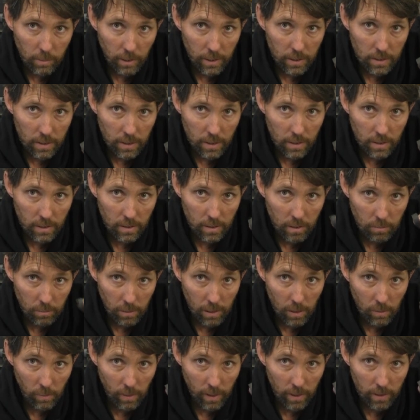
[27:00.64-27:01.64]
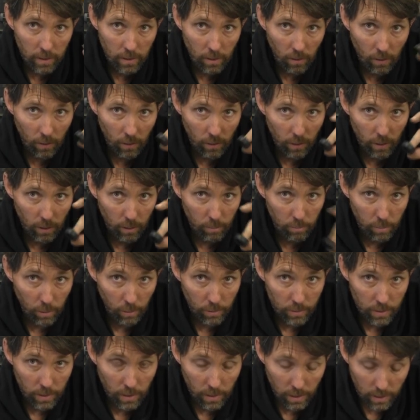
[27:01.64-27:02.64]
spacing, the bigger one on the
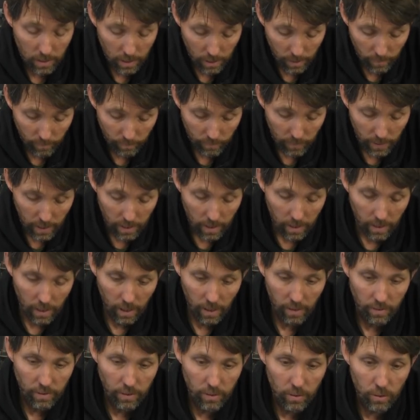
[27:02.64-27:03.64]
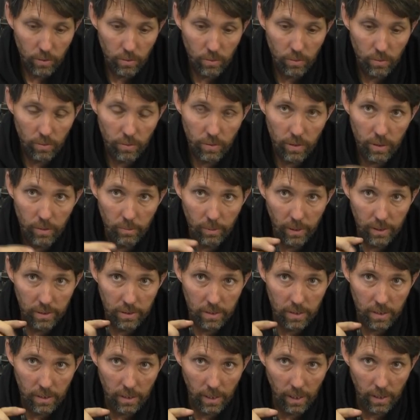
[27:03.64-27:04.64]
port side, and the two thin
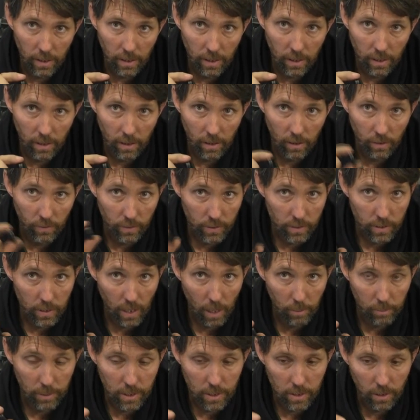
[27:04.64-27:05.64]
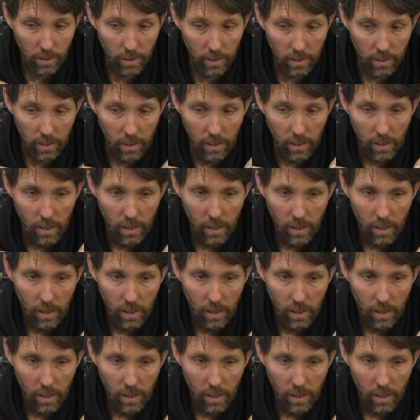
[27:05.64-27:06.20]
ones together on the starboard side.